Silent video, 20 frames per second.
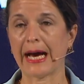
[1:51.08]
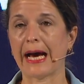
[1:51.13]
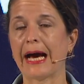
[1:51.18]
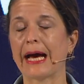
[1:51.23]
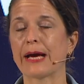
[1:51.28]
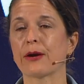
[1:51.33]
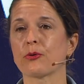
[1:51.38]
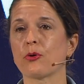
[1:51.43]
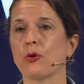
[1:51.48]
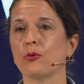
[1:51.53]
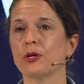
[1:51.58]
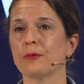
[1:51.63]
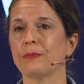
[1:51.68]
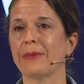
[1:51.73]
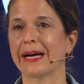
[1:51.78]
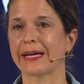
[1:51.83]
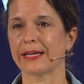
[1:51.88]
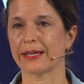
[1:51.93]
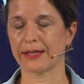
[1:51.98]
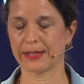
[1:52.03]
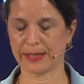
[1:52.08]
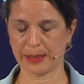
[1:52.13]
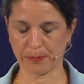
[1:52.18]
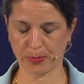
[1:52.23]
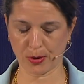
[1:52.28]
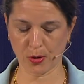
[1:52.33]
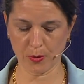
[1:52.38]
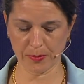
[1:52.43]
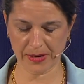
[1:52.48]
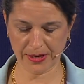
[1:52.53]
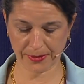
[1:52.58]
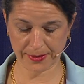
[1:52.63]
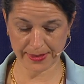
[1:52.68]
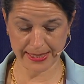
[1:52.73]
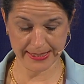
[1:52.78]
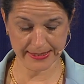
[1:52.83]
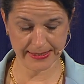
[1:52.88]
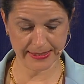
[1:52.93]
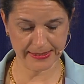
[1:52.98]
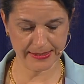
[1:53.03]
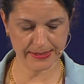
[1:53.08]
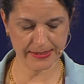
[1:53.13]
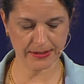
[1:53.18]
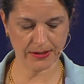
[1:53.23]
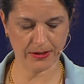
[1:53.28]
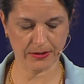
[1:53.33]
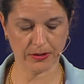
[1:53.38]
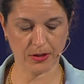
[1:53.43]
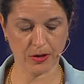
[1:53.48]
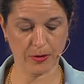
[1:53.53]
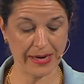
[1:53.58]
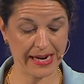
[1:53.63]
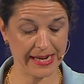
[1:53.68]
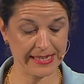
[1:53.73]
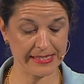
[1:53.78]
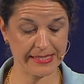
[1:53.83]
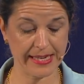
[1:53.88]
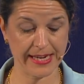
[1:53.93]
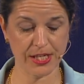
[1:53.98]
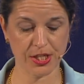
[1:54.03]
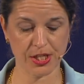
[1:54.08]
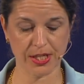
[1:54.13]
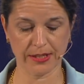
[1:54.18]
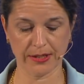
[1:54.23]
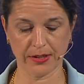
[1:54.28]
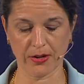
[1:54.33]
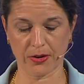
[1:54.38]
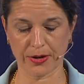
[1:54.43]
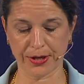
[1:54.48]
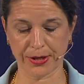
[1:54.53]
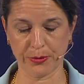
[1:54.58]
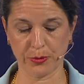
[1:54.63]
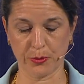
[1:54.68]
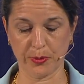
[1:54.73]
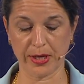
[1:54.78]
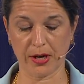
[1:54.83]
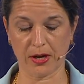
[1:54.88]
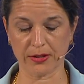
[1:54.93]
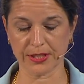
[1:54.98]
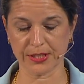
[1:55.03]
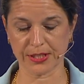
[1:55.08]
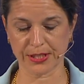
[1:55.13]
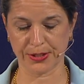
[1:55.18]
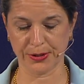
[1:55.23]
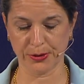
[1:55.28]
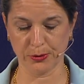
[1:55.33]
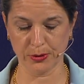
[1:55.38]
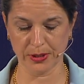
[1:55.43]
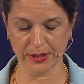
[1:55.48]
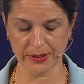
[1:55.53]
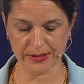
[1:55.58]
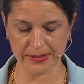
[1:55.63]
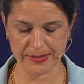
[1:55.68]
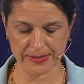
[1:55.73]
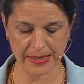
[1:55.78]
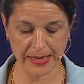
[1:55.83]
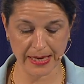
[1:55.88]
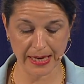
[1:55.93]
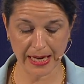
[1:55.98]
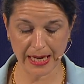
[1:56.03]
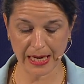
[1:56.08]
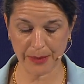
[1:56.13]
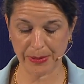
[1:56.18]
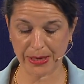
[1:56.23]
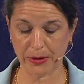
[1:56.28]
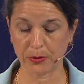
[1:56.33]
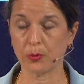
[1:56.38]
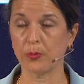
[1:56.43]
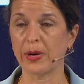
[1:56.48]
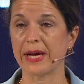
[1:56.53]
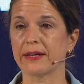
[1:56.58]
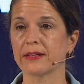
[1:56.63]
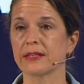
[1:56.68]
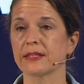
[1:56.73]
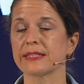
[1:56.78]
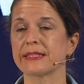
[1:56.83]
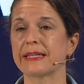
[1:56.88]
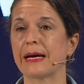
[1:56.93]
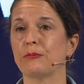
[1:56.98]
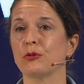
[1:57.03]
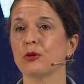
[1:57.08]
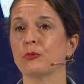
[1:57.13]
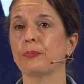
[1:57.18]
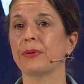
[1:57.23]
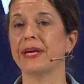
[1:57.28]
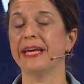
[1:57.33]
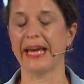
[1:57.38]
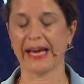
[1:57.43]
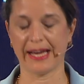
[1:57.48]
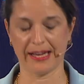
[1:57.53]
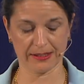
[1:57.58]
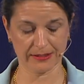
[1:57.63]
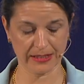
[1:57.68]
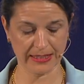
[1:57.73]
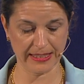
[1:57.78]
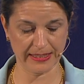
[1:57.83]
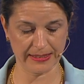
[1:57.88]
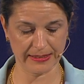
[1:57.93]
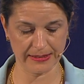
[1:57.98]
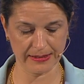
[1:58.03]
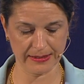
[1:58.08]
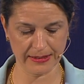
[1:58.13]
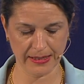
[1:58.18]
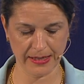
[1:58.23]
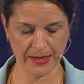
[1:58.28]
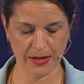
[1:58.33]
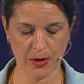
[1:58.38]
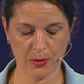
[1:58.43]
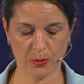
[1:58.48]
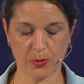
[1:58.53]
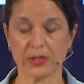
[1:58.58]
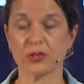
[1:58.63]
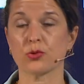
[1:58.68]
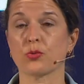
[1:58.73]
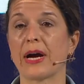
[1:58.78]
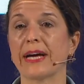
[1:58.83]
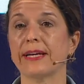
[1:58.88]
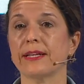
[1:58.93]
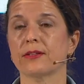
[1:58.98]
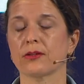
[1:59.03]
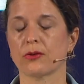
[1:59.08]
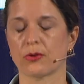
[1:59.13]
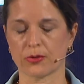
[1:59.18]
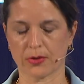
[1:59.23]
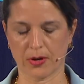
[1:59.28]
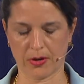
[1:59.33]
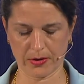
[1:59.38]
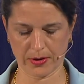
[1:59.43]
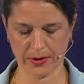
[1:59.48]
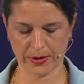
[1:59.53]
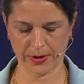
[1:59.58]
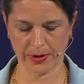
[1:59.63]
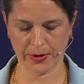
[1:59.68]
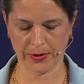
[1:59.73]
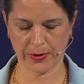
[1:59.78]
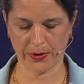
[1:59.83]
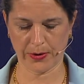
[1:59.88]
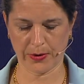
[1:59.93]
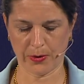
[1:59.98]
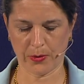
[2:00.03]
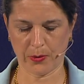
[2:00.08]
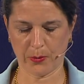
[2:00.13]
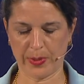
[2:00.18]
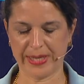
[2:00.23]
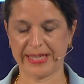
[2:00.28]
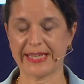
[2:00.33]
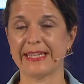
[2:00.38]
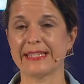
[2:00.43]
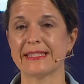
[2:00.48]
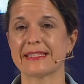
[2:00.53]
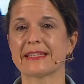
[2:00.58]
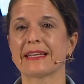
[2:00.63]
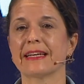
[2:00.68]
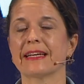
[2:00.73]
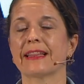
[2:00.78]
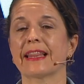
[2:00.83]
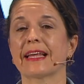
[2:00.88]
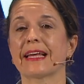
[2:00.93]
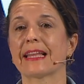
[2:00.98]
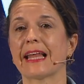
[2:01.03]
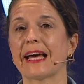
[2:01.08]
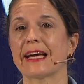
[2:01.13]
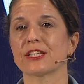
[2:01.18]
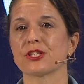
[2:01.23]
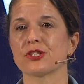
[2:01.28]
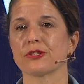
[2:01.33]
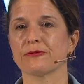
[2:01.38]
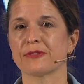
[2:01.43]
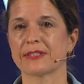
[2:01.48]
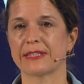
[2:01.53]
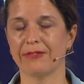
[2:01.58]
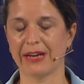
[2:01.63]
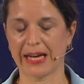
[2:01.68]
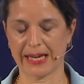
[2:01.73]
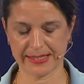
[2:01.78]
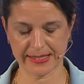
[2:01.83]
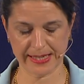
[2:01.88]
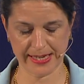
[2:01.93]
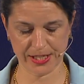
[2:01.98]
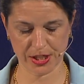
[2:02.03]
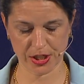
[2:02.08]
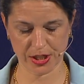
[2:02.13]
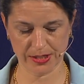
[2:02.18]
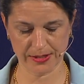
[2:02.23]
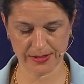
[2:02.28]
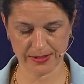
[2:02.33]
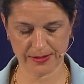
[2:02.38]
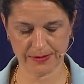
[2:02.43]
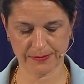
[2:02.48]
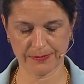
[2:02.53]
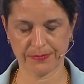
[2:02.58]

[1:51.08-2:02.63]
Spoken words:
I wrote my diploma thesis on globalization and argued with other students about whether Samuel P. Huntington was right or wrong with his The Clash of Civilizations.